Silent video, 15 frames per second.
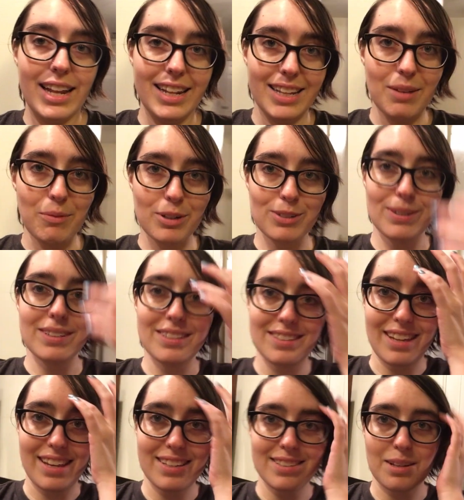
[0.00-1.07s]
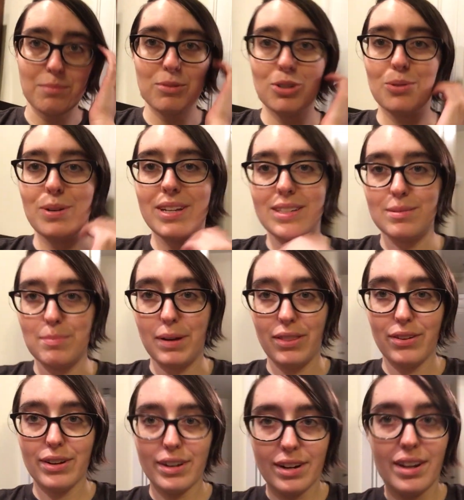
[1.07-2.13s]
any. We're going to take some to his
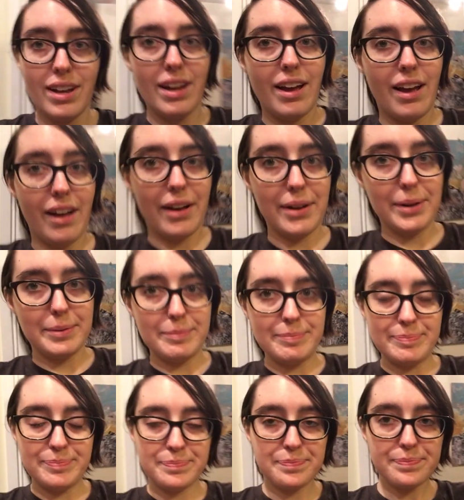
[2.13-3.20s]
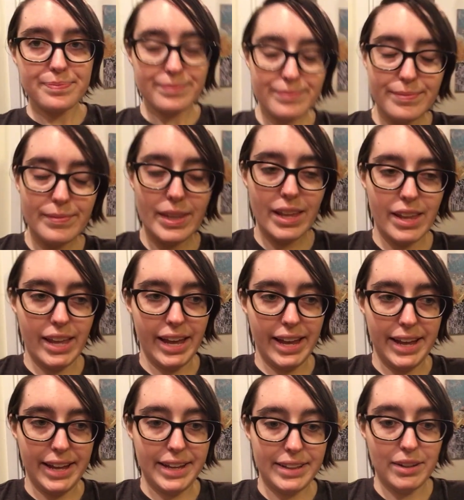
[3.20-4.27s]
mother. Um,
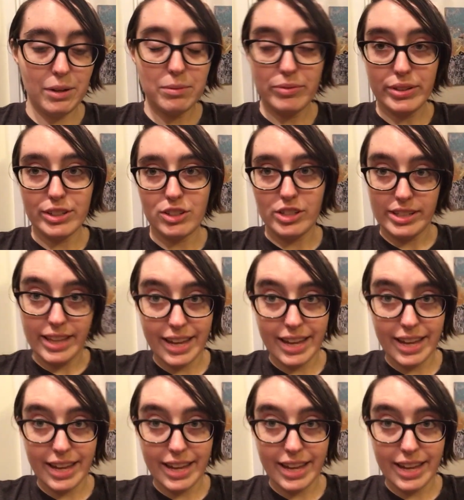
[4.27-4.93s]
and hopefully she